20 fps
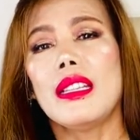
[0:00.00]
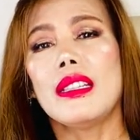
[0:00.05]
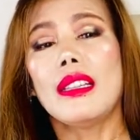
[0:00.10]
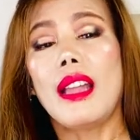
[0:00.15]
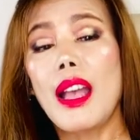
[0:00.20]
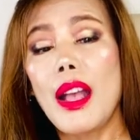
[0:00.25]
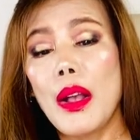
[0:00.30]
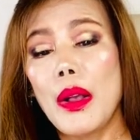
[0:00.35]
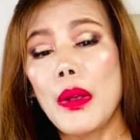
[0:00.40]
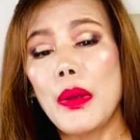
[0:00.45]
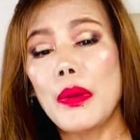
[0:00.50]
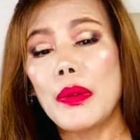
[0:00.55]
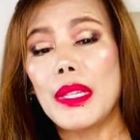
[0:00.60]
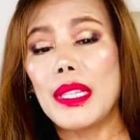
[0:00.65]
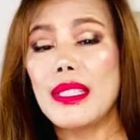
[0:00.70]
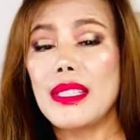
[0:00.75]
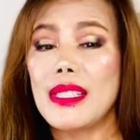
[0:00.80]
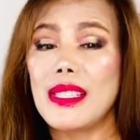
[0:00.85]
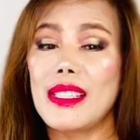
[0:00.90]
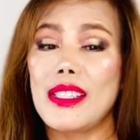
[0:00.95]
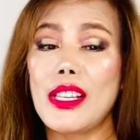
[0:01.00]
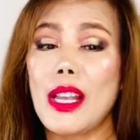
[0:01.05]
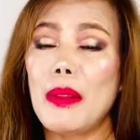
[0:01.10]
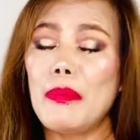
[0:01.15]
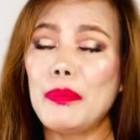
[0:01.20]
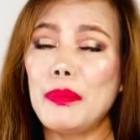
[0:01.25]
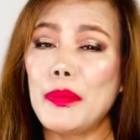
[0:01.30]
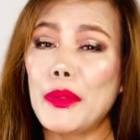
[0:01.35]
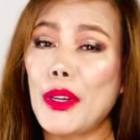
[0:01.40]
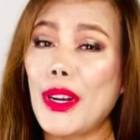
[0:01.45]
Now, let's
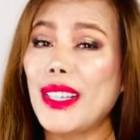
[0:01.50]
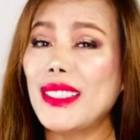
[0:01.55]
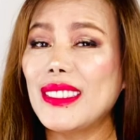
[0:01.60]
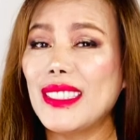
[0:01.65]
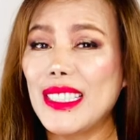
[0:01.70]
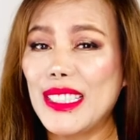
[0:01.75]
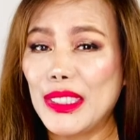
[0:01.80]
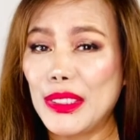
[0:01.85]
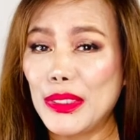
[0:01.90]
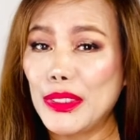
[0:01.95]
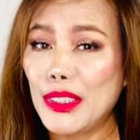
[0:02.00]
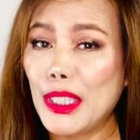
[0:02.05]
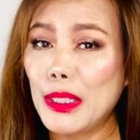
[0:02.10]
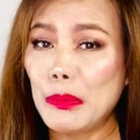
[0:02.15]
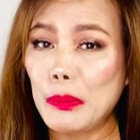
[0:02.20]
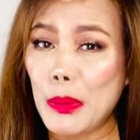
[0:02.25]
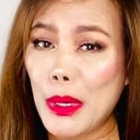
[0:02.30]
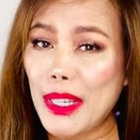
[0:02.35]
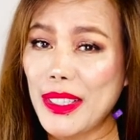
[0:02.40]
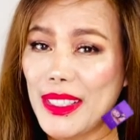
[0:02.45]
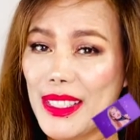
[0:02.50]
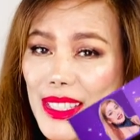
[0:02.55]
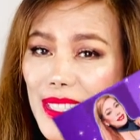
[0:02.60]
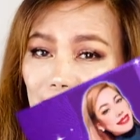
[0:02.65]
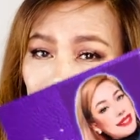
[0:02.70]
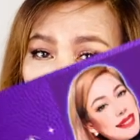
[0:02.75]
jump right into the unboxing.